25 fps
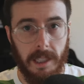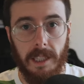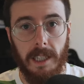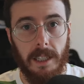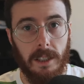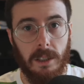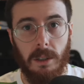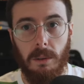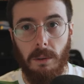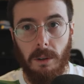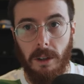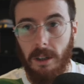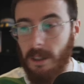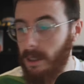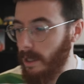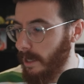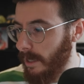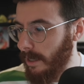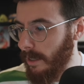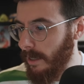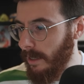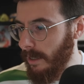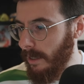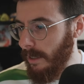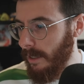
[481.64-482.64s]
a year too
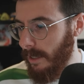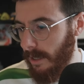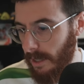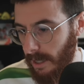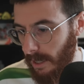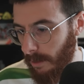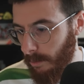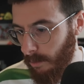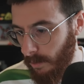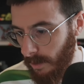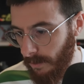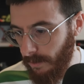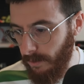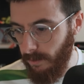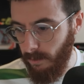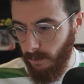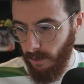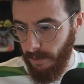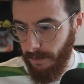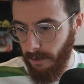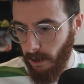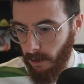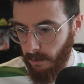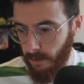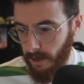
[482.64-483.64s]
early.
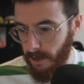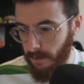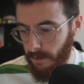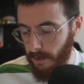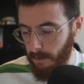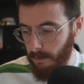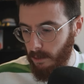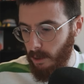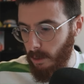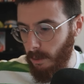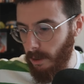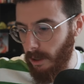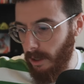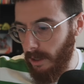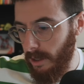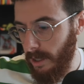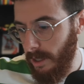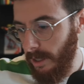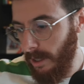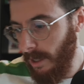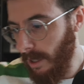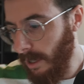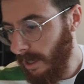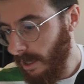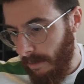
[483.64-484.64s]
We've got rid of him too
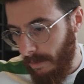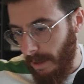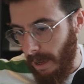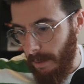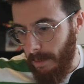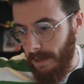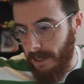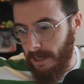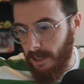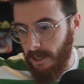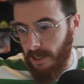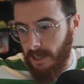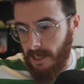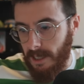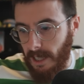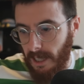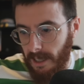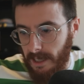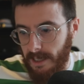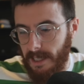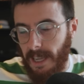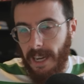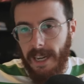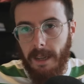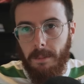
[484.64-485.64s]
early. Maybe he's just
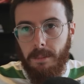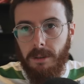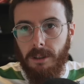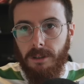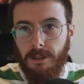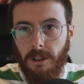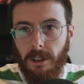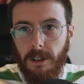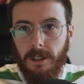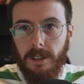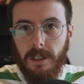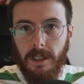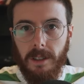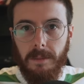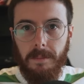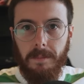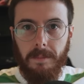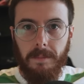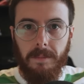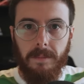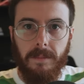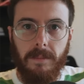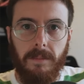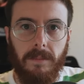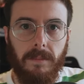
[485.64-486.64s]
another Danny Pedrosa
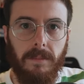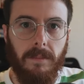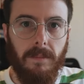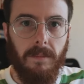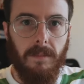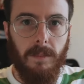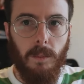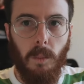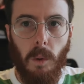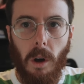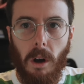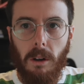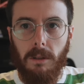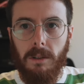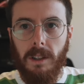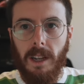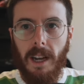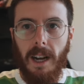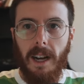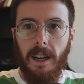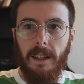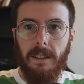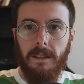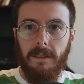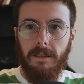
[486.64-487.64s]

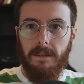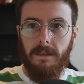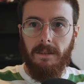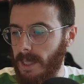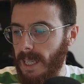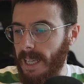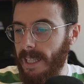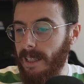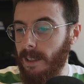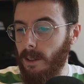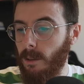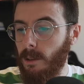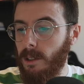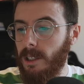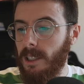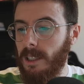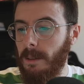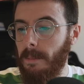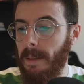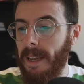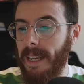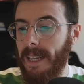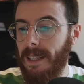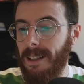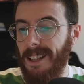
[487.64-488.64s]
wildcard. It looks
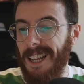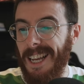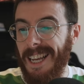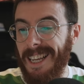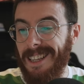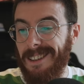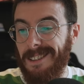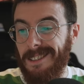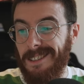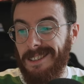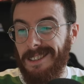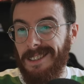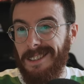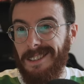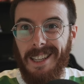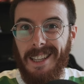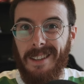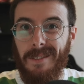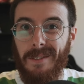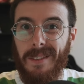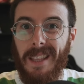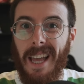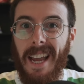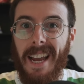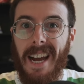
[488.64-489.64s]
to me like
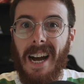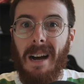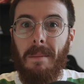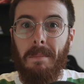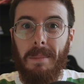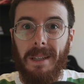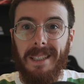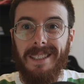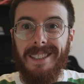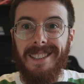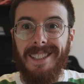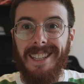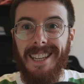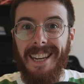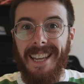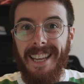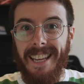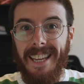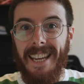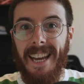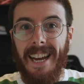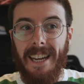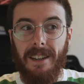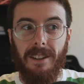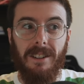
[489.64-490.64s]
if they are bits that
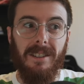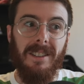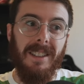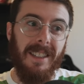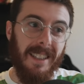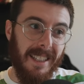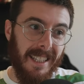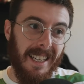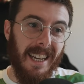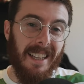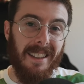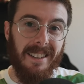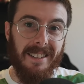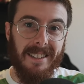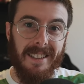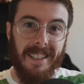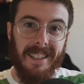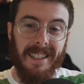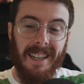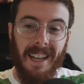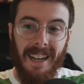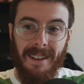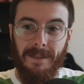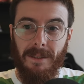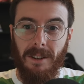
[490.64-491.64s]
he had on, the others
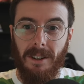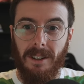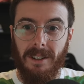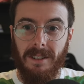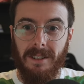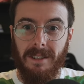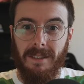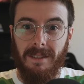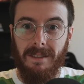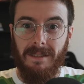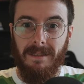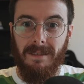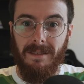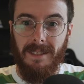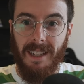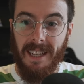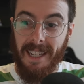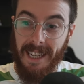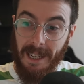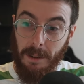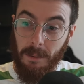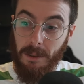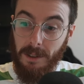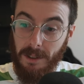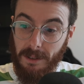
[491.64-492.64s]
didn't have on,
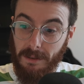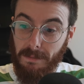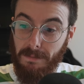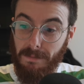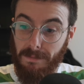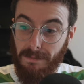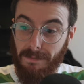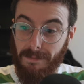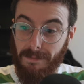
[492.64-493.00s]
and he was